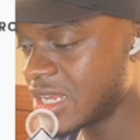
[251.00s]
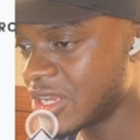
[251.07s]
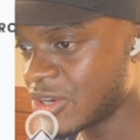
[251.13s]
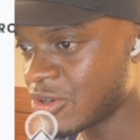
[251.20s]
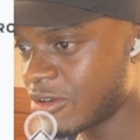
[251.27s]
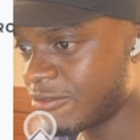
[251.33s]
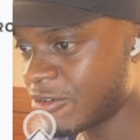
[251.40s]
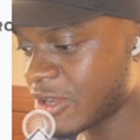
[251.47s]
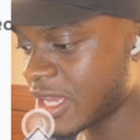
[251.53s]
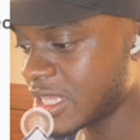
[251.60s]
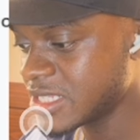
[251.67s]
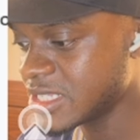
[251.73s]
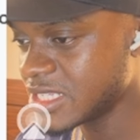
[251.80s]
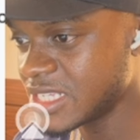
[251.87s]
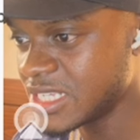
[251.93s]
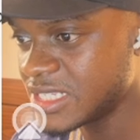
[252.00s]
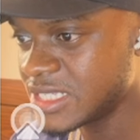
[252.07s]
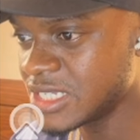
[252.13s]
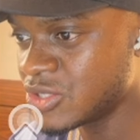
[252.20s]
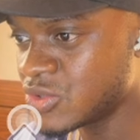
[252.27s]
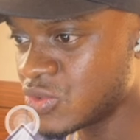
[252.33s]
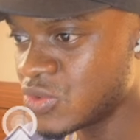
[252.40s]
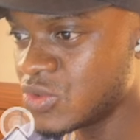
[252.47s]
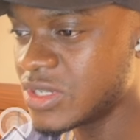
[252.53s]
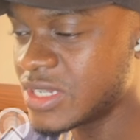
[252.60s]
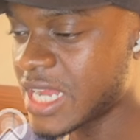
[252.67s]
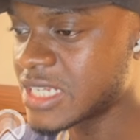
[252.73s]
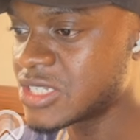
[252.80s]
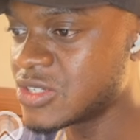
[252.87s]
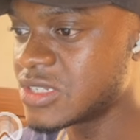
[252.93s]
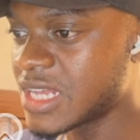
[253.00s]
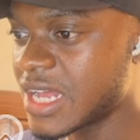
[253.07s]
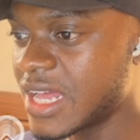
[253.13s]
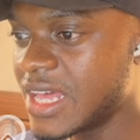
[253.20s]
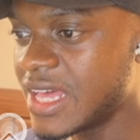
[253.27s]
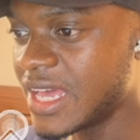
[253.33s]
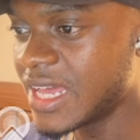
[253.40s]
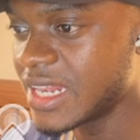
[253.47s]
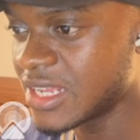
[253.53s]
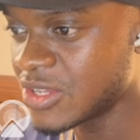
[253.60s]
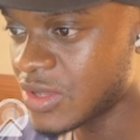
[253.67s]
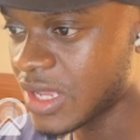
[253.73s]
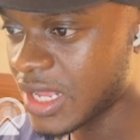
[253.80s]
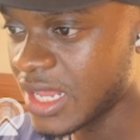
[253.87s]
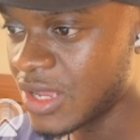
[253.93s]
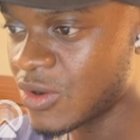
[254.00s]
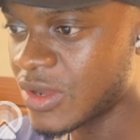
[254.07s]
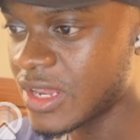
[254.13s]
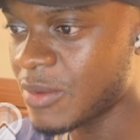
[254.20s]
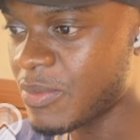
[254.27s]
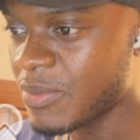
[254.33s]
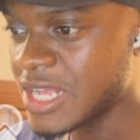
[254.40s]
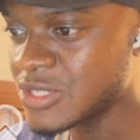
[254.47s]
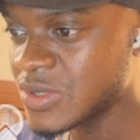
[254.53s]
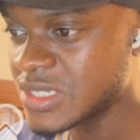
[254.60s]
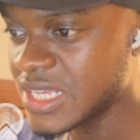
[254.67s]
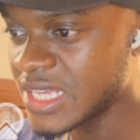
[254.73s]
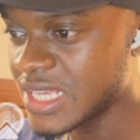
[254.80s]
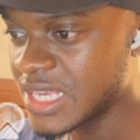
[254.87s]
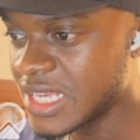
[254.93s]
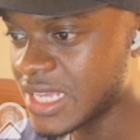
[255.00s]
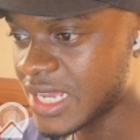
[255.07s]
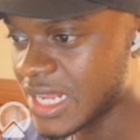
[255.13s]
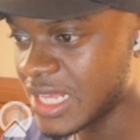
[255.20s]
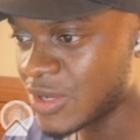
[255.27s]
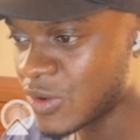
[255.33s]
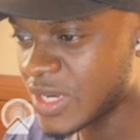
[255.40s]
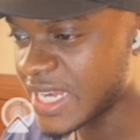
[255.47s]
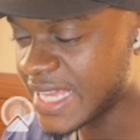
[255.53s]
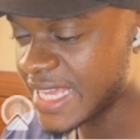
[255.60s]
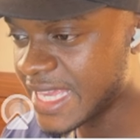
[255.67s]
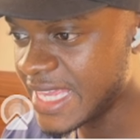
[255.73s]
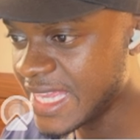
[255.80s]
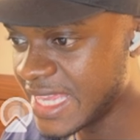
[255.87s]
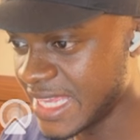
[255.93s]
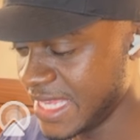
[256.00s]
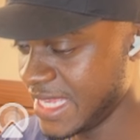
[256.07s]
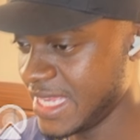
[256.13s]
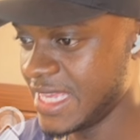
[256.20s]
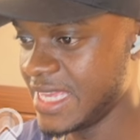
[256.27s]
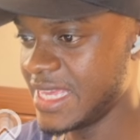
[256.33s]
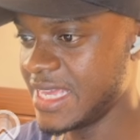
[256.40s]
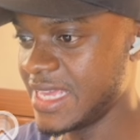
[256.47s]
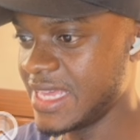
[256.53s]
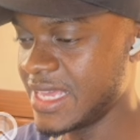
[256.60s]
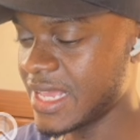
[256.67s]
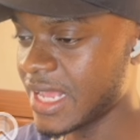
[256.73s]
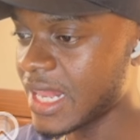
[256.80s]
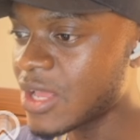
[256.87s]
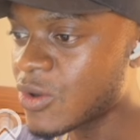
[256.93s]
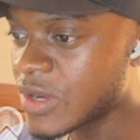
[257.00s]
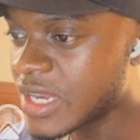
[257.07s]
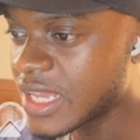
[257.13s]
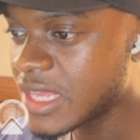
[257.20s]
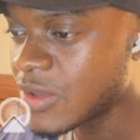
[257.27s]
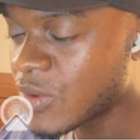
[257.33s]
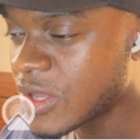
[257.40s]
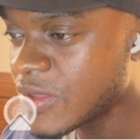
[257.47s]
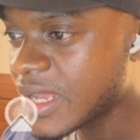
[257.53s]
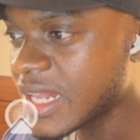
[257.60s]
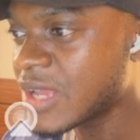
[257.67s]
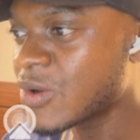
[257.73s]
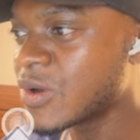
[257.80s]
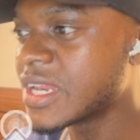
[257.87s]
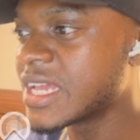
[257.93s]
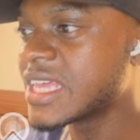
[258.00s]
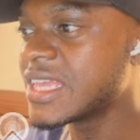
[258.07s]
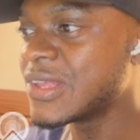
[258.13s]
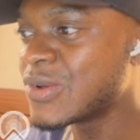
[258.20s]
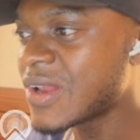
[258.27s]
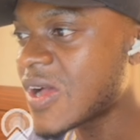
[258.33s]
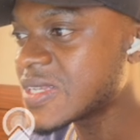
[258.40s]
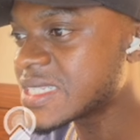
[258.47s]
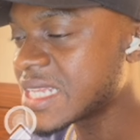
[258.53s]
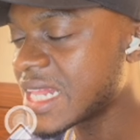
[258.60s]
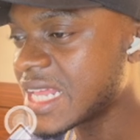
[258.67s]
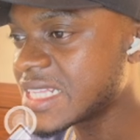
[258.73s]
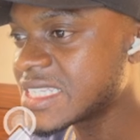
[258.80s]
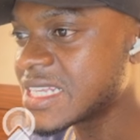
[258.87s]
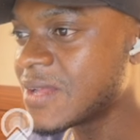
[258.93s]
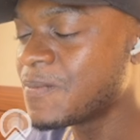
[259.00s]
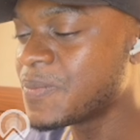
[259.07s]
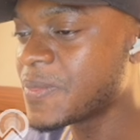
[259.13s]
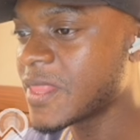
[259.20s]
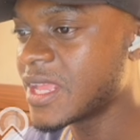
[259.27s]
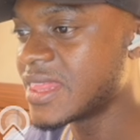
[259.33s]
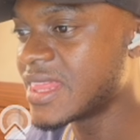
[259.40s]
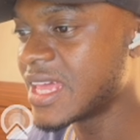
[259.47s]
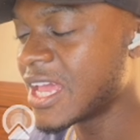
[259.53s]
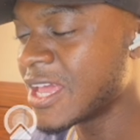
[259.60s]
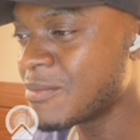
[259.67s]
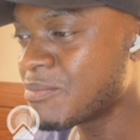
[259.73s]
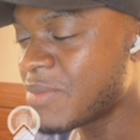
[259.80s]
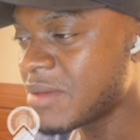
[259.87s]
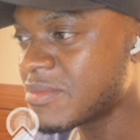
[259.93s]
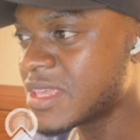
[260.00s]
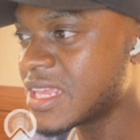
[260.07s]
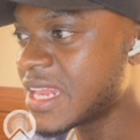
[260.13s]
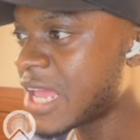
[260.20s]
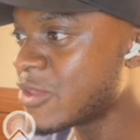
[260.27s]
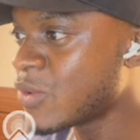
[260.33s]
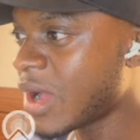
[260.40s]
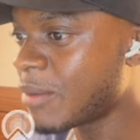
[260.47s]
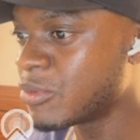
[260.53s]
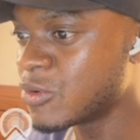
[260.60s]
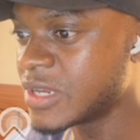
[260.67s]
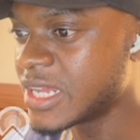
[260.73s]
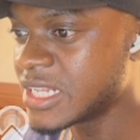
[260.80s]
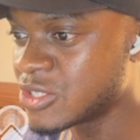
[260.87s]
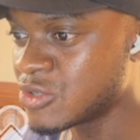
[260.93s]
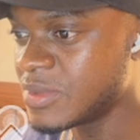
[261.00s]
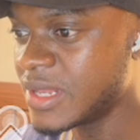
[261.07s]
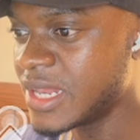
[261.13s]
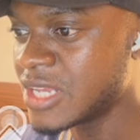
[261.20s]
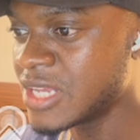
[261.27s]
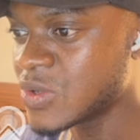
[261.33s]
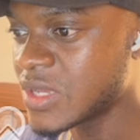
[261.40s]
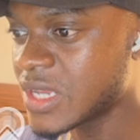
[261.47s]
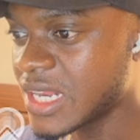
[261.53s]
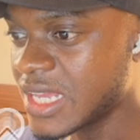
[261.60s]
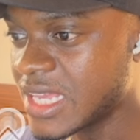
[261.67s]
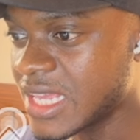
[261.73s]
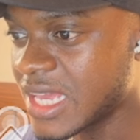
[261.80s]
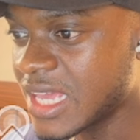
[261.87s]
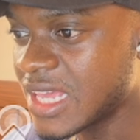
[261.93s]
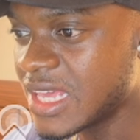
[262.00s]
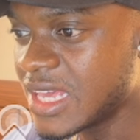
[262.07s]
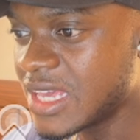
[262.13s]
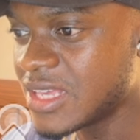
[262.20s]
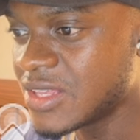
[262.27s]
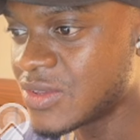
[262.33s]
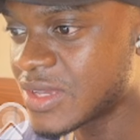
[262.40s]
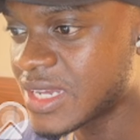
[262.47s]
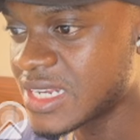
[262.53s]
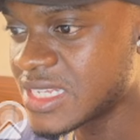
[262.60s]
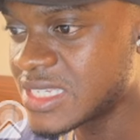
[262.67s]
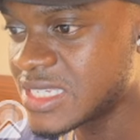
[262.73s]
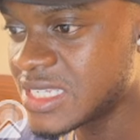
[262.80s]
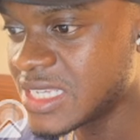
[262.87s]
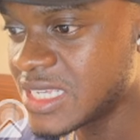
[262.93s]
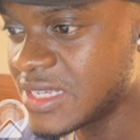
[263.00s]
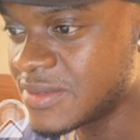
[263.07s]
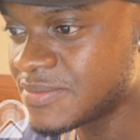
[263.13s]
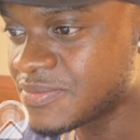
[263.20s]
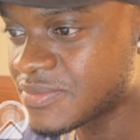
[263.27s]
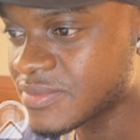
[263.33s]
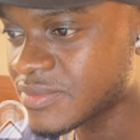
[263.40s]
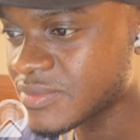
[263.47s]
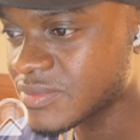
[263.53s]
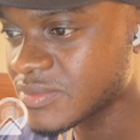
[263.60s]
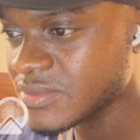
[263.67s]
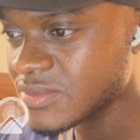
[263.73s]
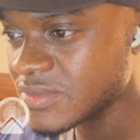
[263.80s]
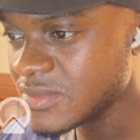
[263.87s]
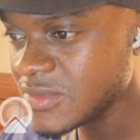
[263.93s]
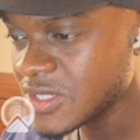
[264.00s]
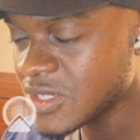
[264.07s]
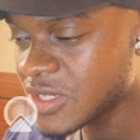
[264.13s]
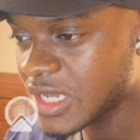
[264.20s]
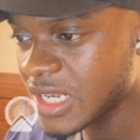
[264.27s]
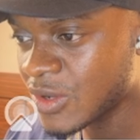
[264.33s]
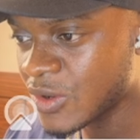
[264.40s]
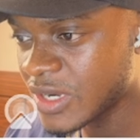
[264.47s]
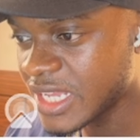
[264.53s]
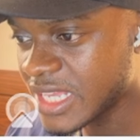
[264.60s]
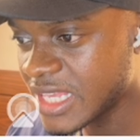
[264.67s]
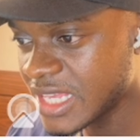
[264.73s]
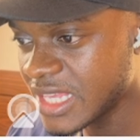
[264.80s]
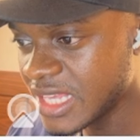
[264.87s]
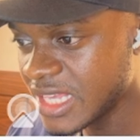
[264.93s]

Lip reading: Don't forget EC2-user. And then you click on the passwords and key. Click on the key. Click on the key. When you click on the key, you now select the PEM key that you uploaded to be there. So you click here. You can see, you click on the key,